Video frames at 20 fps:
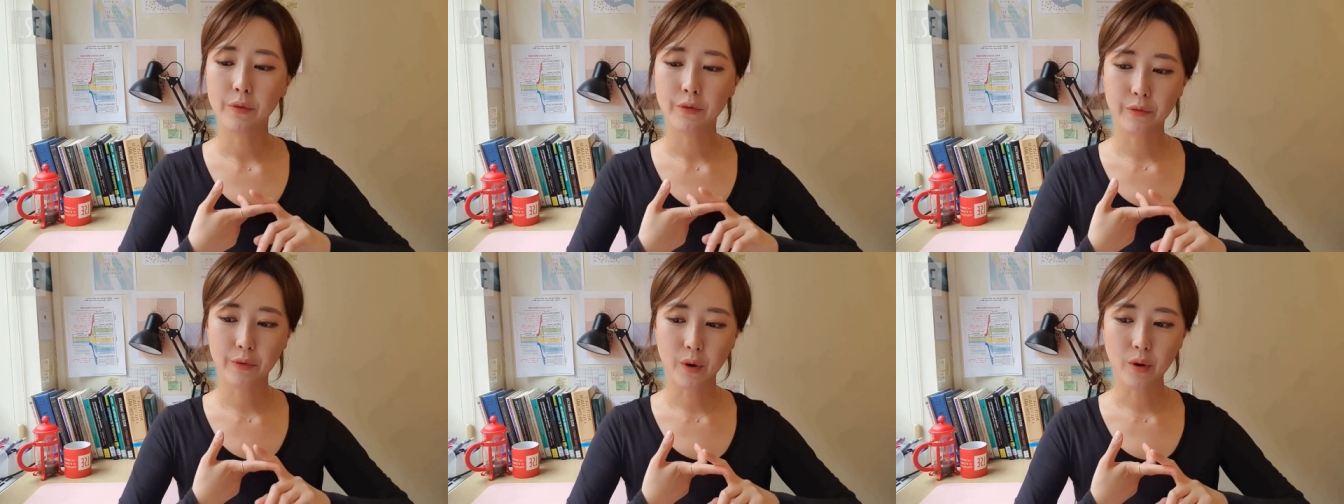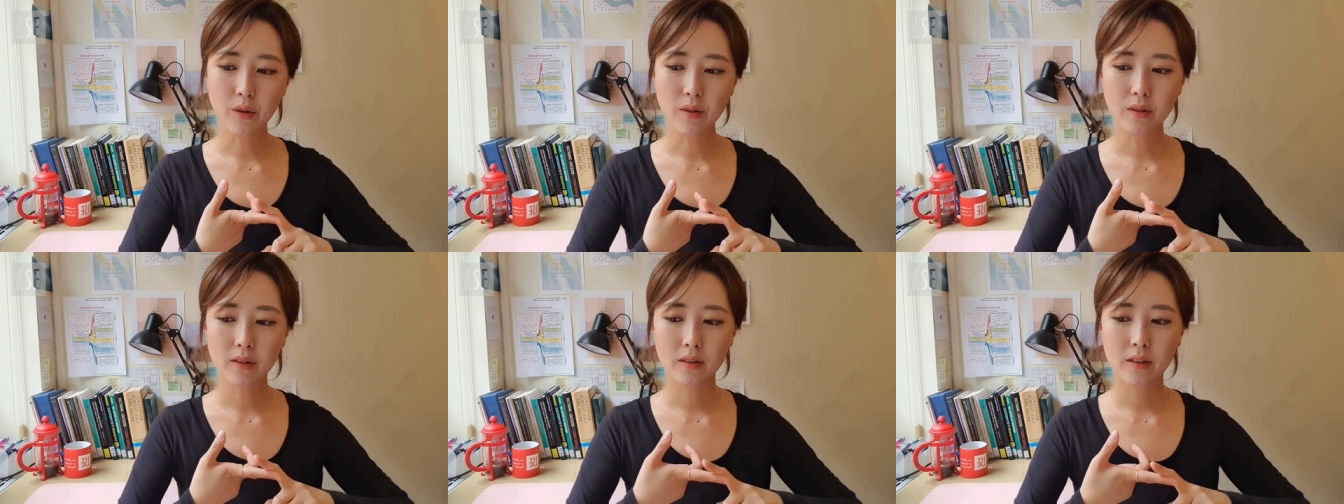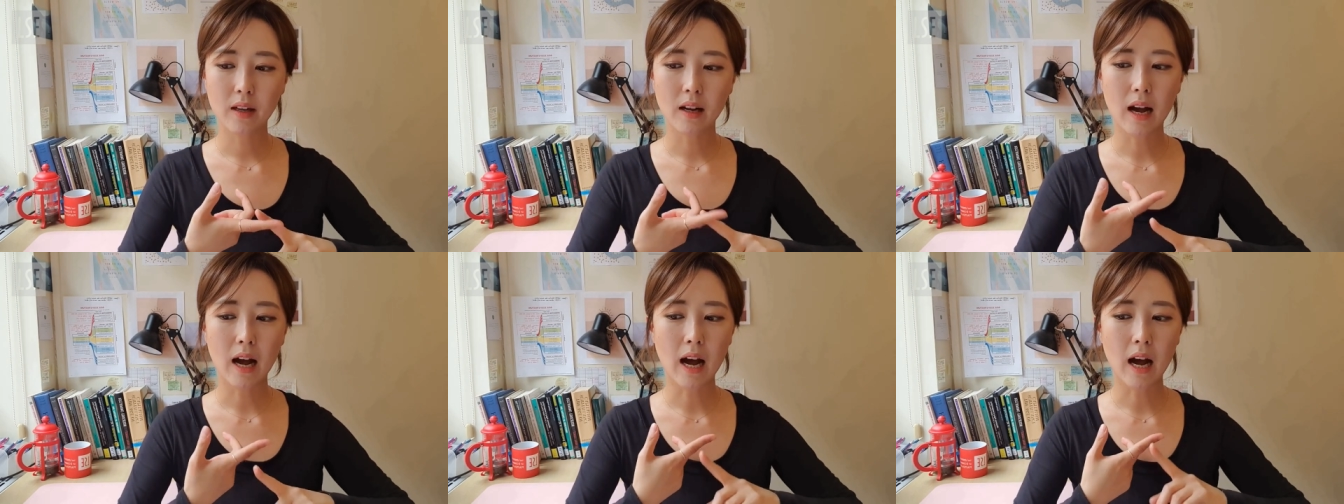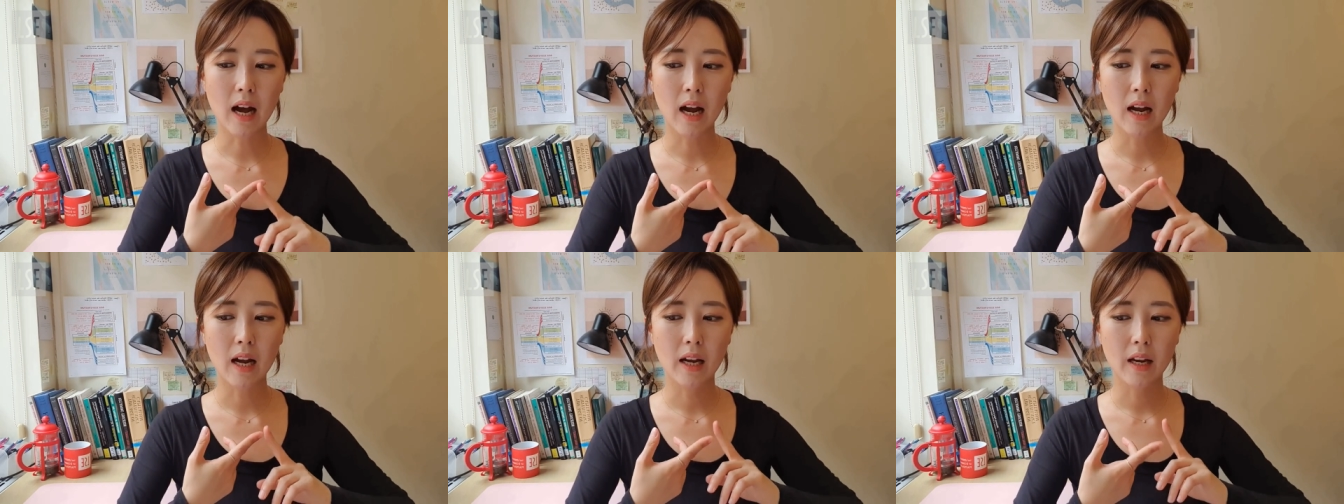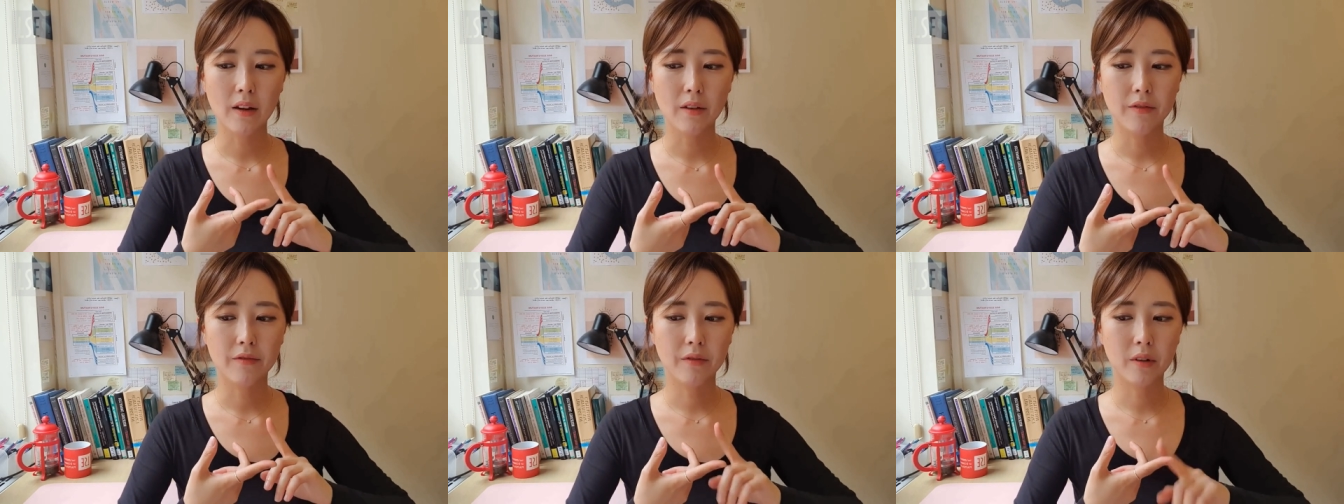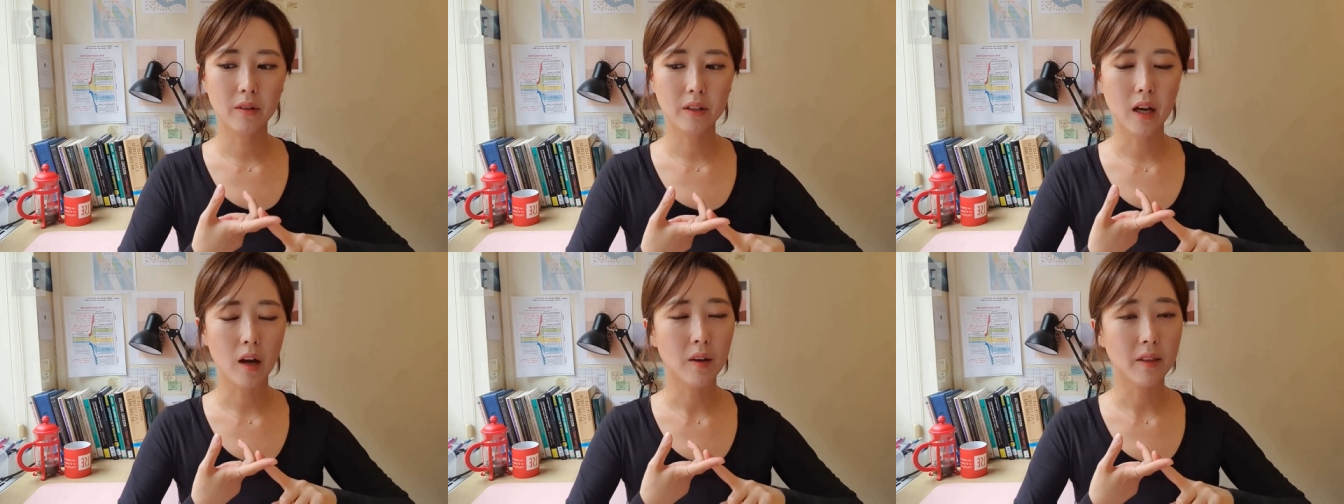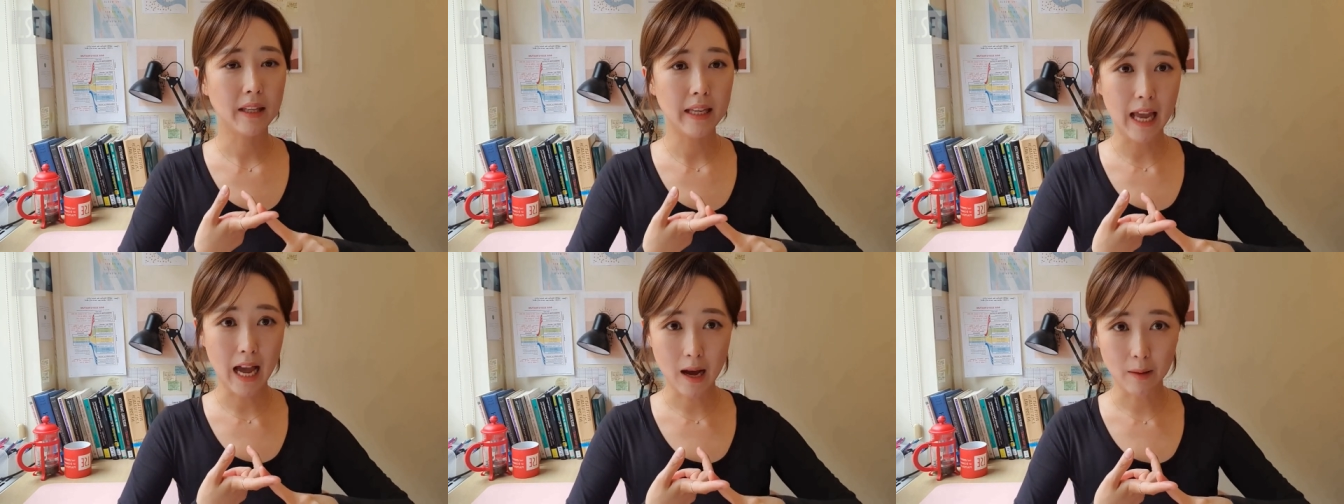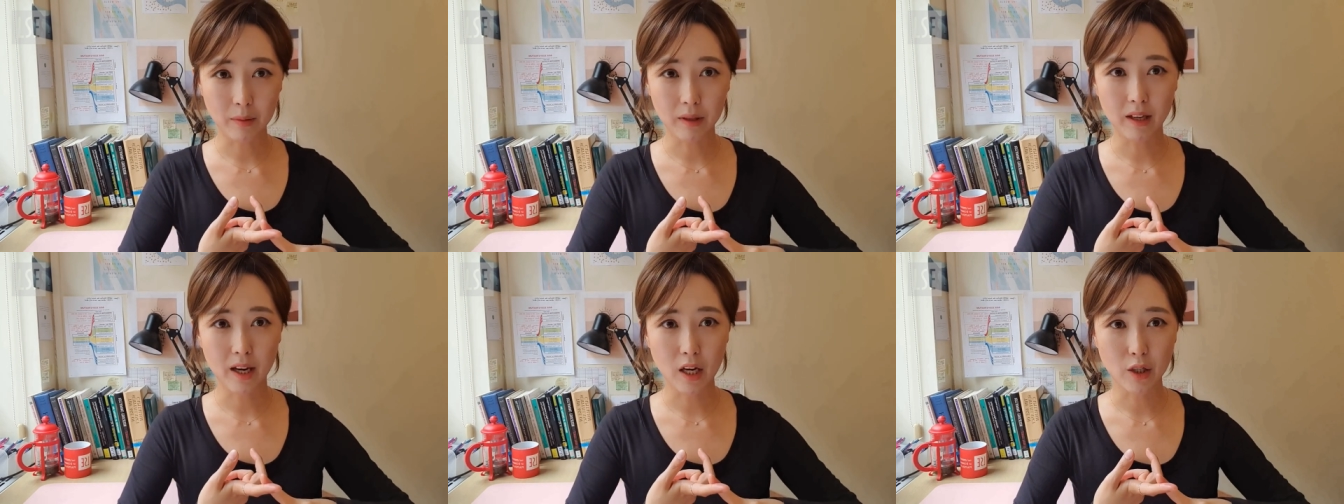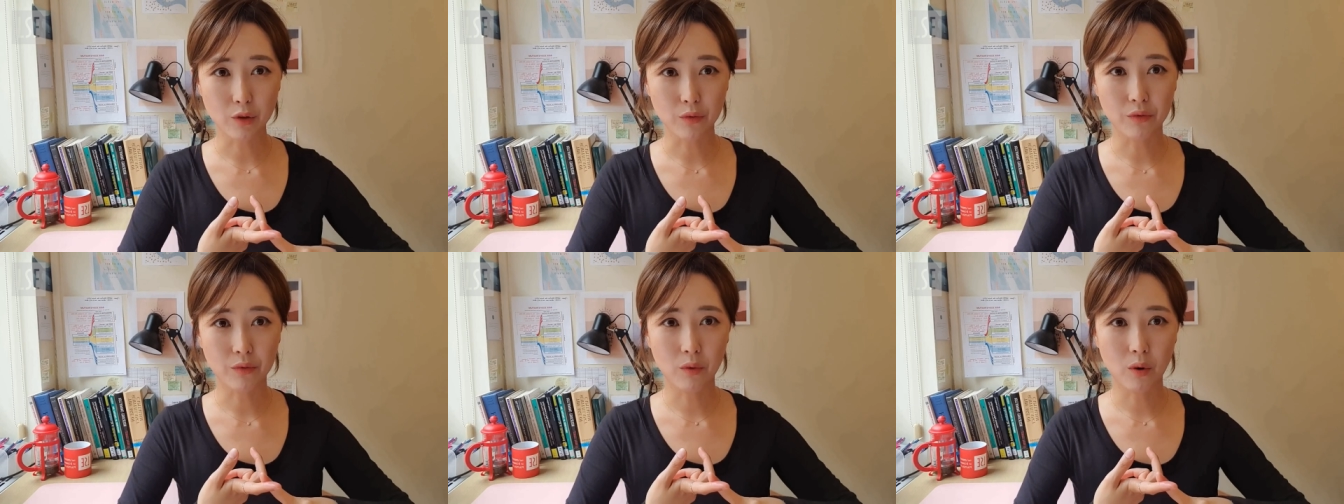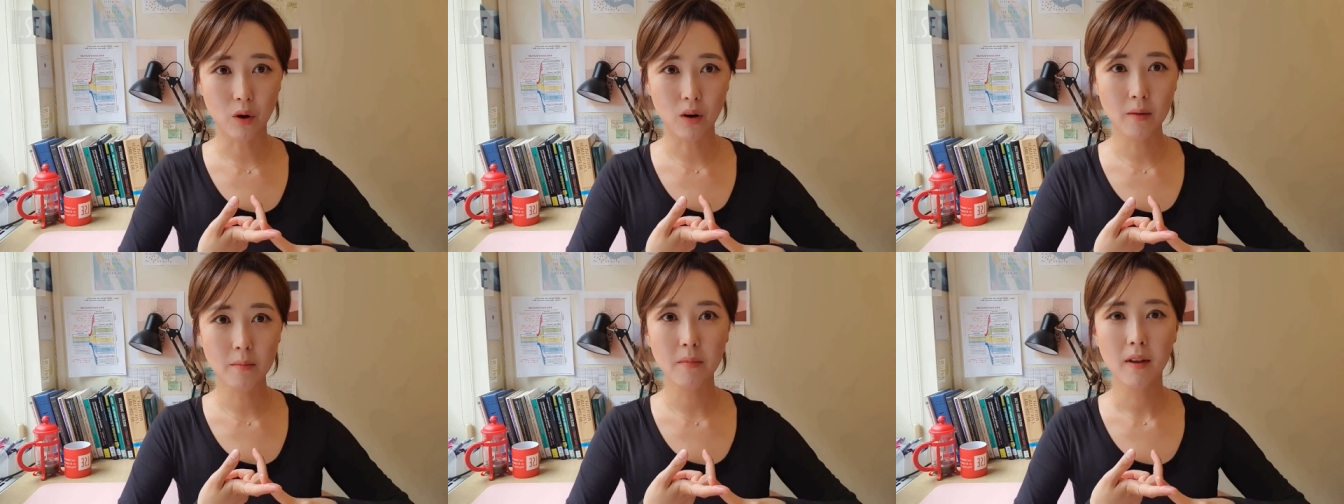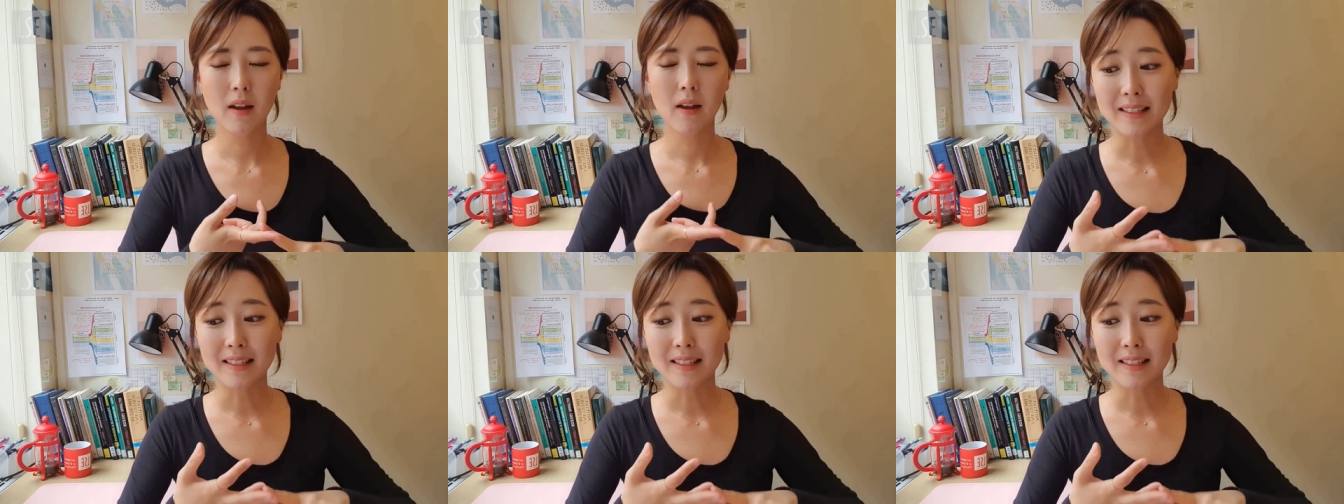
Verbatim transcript: First, I filled out the application form.